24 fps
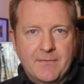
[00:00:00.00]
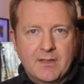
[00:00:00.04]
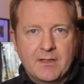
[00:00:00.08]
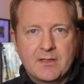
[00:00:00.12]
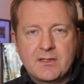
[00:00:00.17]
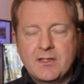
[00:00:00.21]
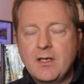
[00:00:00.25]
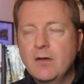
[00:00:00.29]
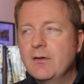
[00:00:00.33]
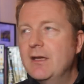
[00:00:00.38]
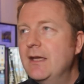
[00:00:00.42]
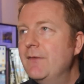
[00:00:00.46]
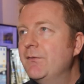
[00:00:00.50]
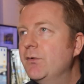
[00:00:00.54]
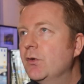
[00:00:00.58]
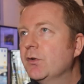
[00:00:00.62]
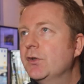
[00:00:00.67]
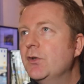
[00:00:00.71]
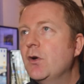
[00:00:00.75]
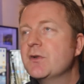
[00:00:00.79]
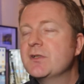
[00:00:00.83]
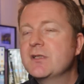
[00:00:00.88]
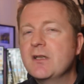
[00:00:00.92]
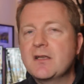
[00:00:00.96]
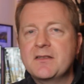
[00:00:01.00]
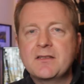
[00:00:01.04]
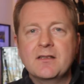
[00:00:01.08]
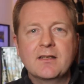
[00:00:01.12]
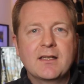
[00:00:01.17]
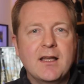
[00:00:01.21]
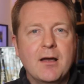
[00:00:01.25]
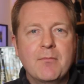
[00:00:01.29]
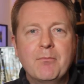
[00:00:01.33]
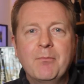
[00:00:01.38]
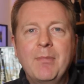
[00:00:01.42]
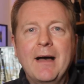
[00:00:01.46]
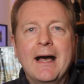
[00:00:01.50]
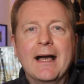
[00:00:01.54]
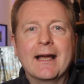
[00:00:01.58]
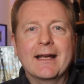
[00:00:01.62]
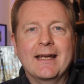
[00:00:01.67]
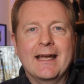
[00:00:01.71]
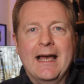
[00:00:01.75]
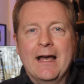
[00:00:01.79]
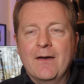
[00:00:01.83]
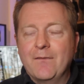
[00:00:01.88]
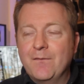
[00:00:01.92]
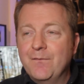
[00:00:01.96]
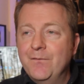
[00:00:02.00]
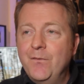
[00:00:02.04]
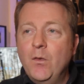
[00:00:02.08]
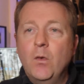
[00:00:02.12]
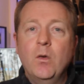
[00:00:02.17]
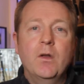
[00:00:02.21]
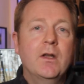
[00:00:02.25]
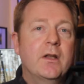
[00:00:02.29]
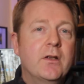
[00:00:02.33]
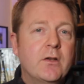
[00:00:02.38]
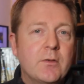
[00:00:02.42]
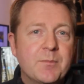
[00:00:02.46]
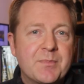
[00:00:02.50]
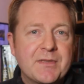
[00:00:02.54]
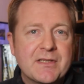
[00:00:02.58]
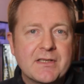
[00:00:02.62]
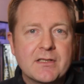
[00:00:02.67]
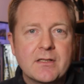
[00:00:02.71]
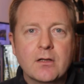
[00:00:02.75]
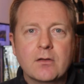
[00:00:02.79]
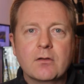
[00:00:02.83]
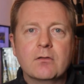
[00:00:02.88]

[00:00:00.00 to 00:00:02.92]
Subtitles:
So if your dog doesn't come back at 4 loops,